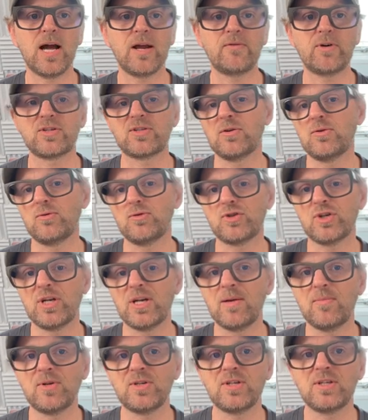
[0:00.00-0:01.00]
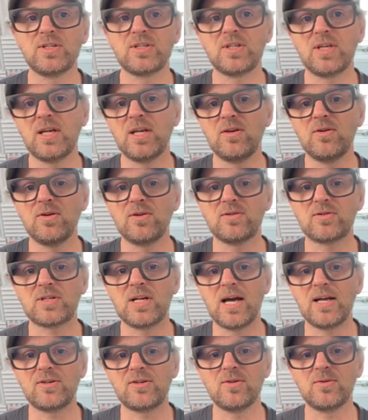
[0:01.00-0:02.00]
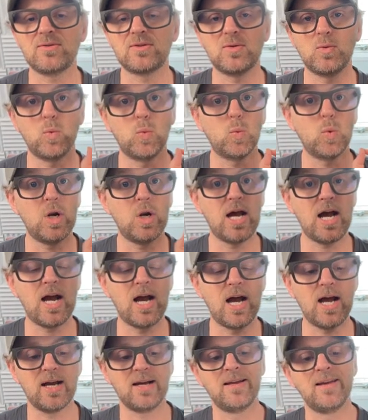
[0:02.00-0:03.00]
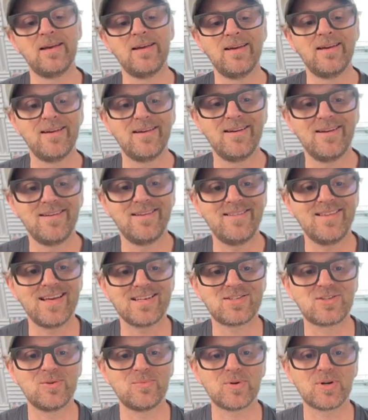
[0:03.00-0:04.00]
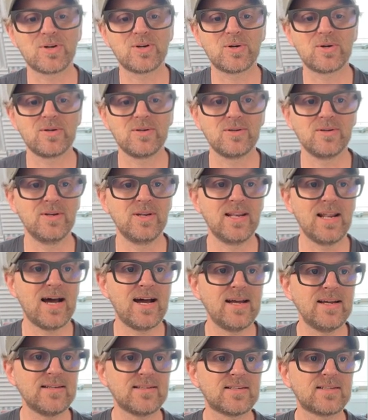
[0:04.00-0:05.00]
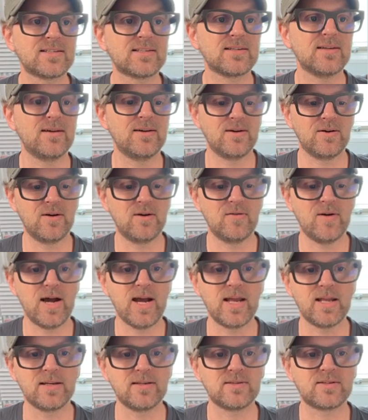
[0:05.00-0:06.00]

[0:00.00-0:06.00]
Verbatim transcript: high resolution images in your slideshows. Voila. That's super nice. All right.